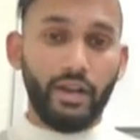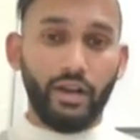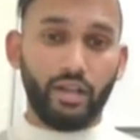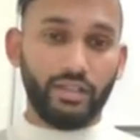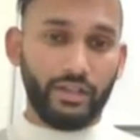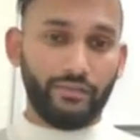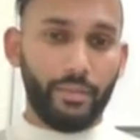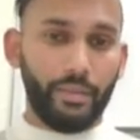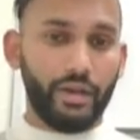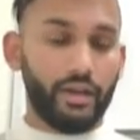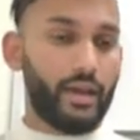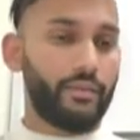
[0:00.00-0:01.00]
nausea,
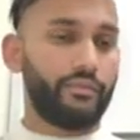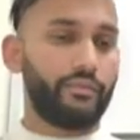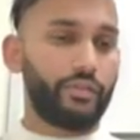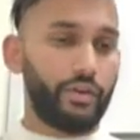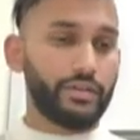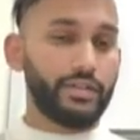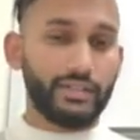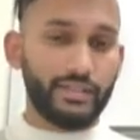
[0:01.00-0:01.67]
vomiting, diaphoresis,